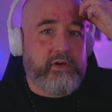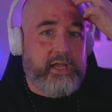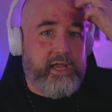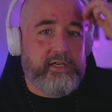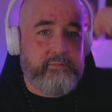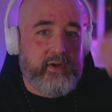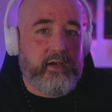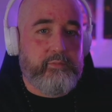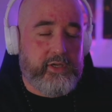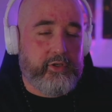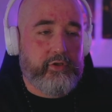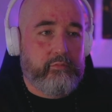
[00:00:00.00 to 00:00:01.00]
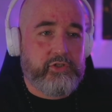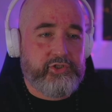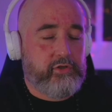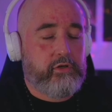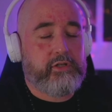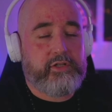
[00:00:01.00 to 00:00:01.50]
Candyman and we could do a
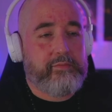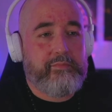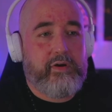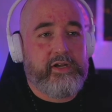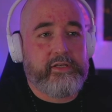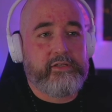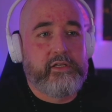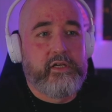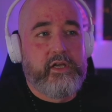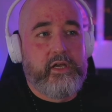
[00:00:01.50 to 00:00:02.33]
watch along, I don't mind.